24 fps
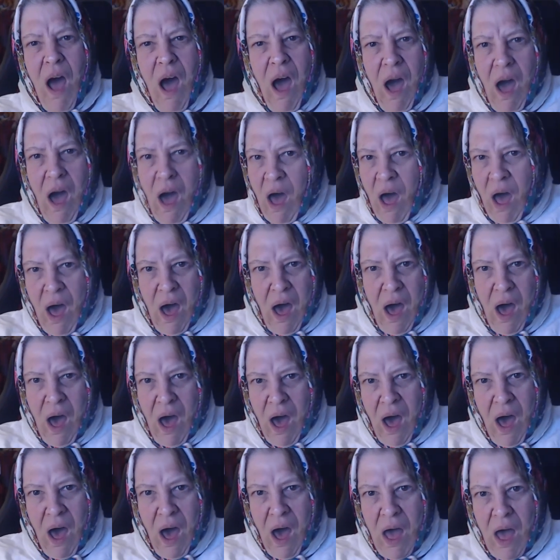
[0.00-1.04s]

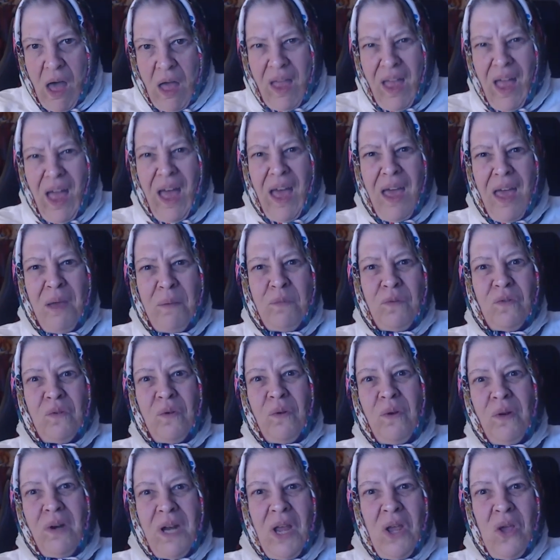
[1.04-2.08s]
I'm
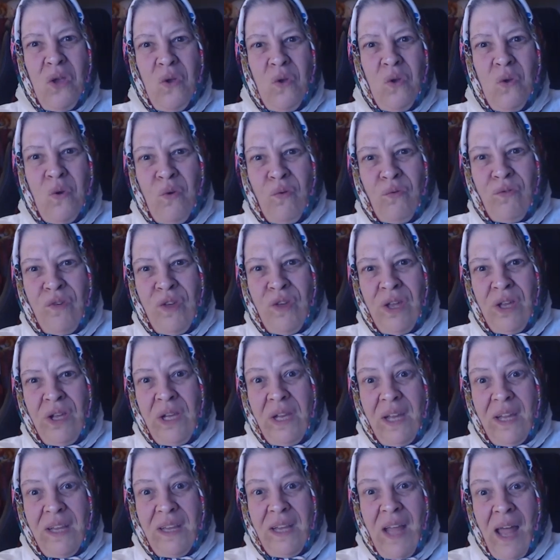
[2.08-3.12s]
sorry you
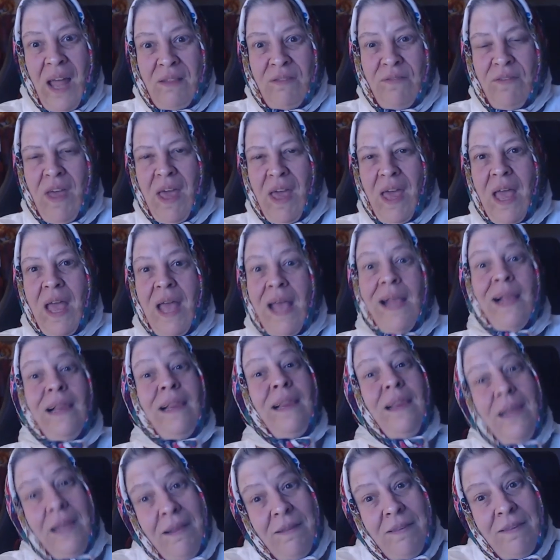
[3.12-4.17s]
feel that way.
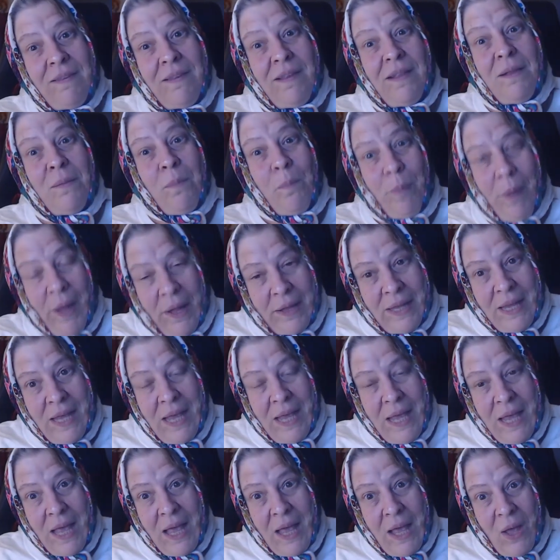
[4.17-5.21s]
Listen,
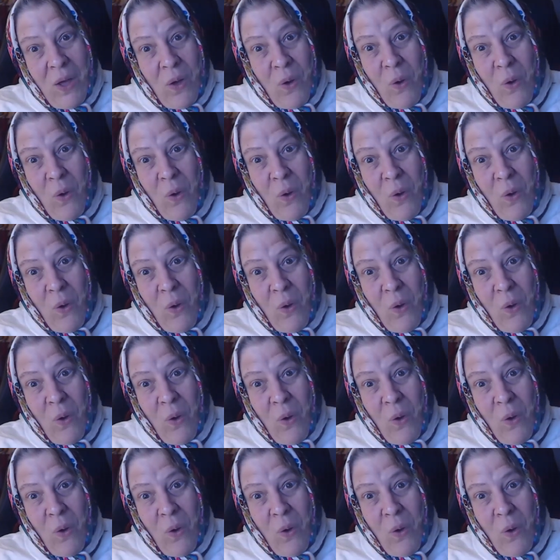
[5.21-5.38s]
buddy.